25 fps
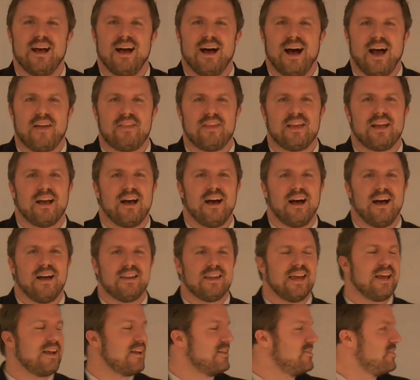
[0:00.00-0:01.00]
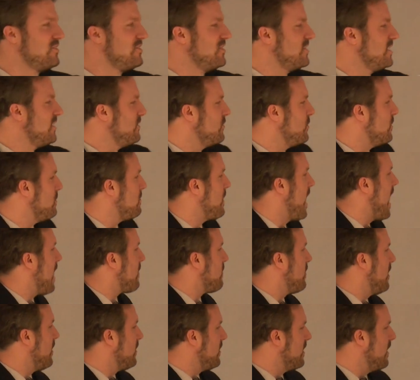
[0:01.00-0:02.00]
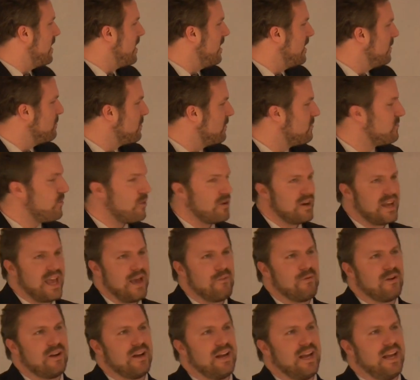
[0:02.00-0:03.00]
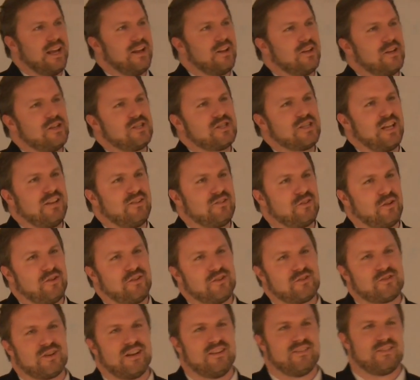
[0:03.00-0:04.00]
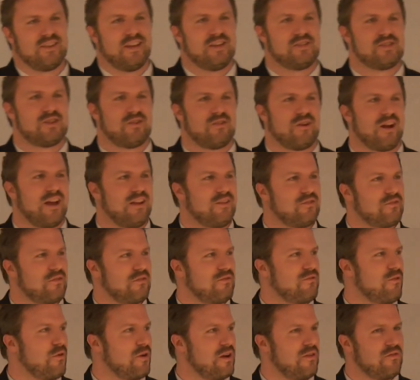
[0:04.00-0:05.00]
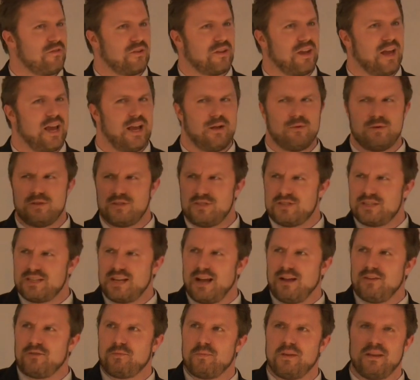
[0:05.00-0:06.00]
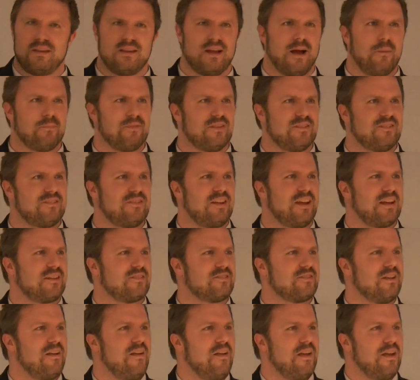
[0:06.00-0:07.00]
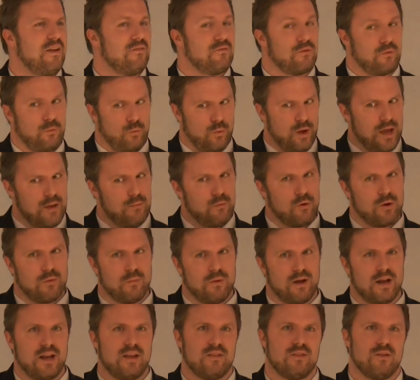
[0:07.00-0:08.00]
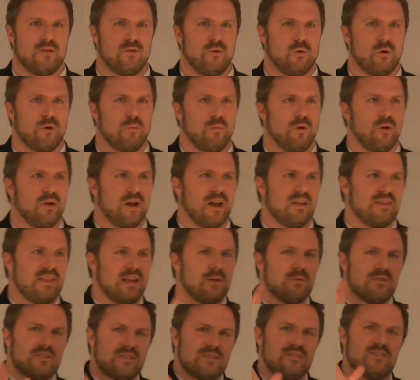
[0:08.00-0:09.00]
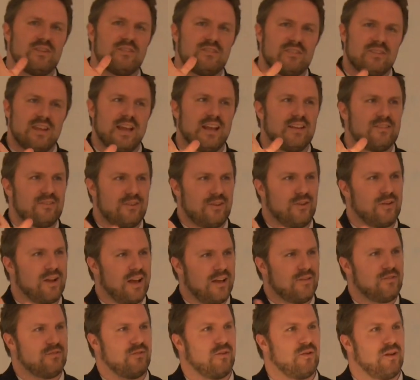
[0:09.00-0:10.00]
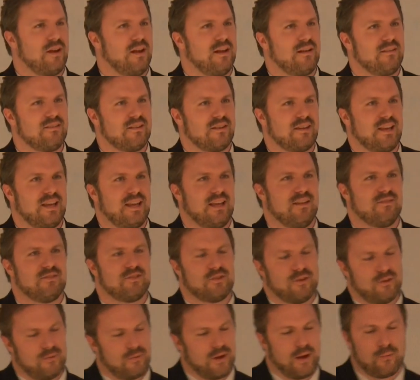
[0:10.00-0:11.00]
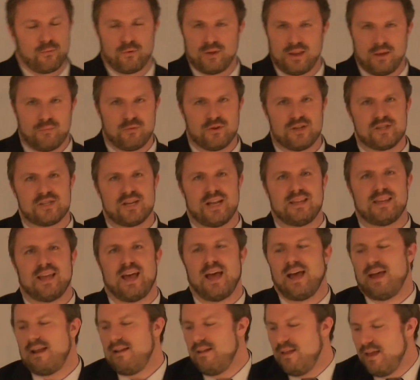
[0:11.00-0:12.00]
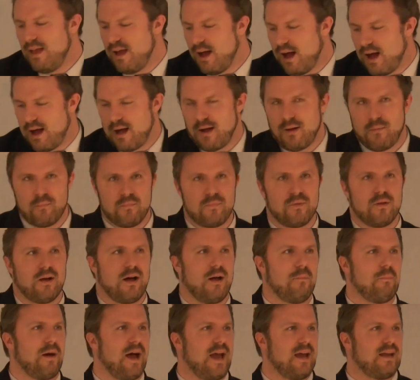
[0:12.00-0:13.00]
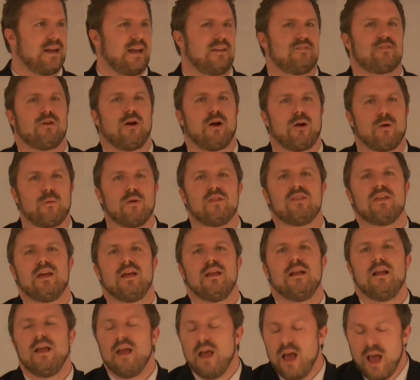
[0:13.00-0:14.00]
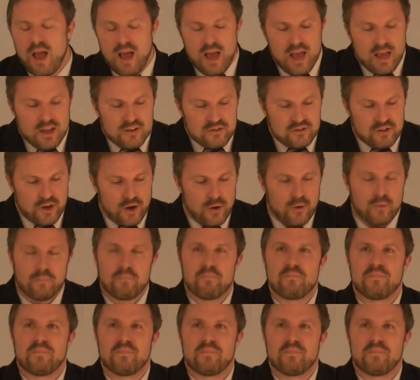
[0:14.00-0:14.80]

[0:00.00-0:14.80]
I think, like, just to give you a background, before it came out in English, they sold the translation rights for 4 different languages, and now it's been up to 6. For way more money than normal. I think this is just thanks to you guys voting into it. So I really appreciate that. I'll buy a nice car with it. So